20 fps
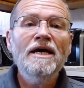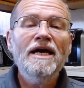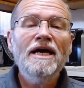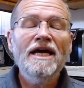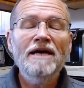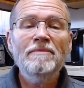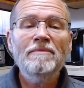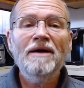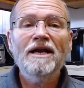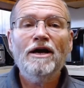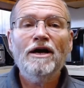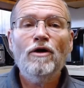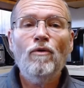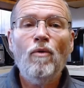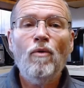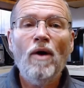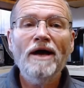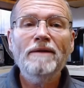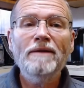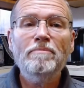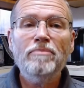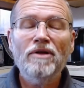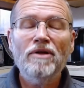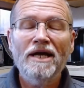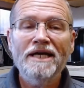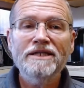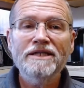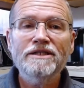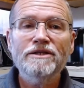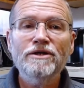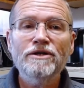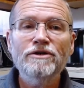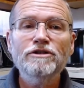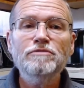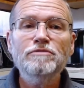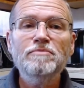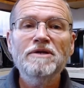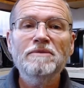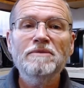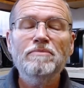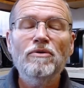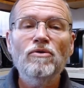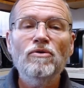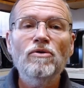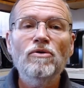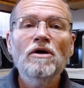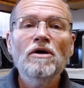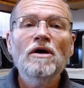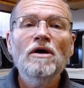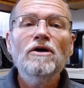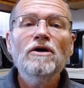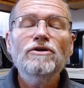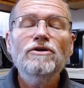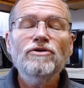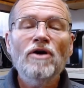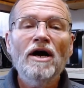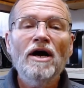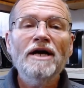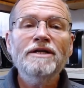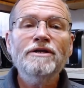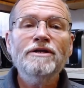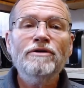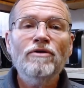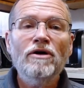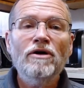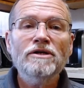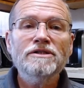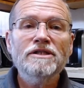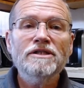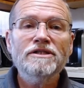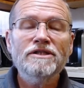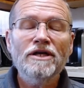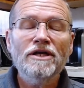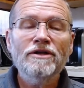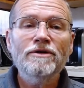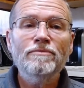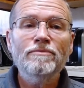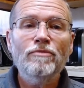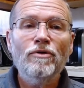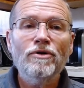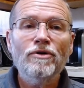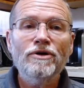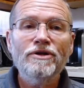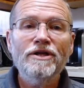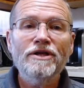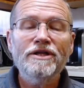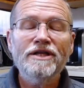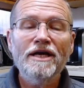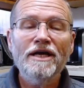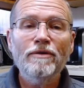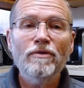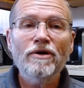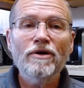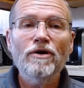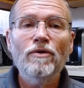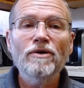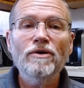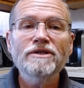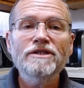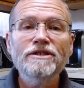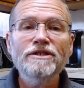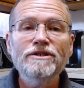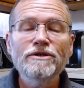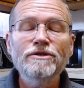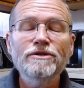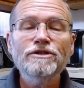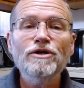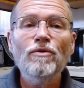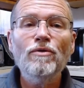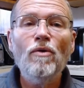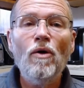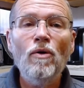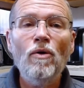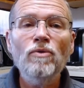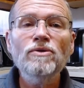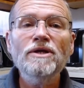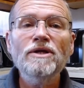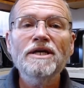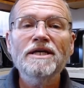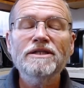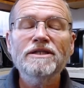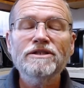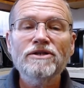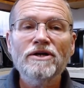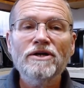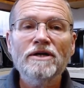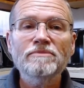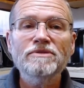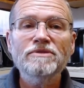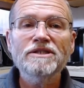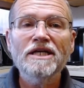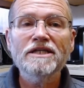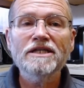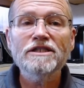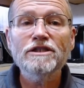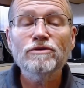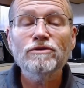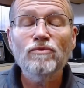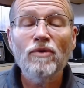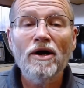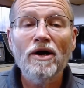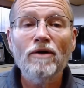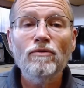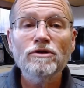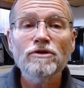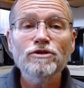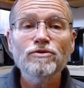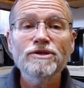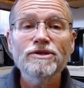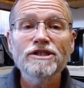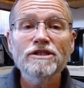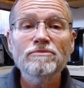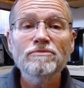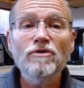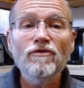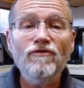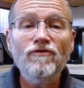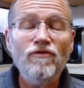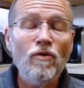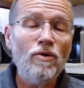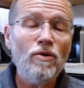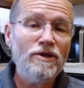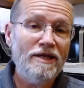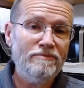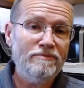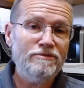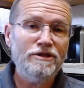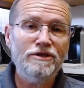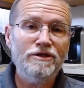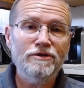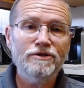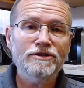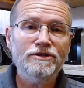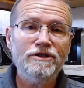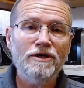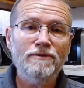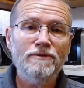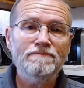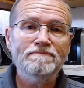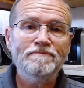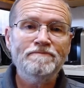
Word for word: He made it quite plain to those people trying to cross the southern border that they were going to do so only in circumstances where it was reasonable for them to do so.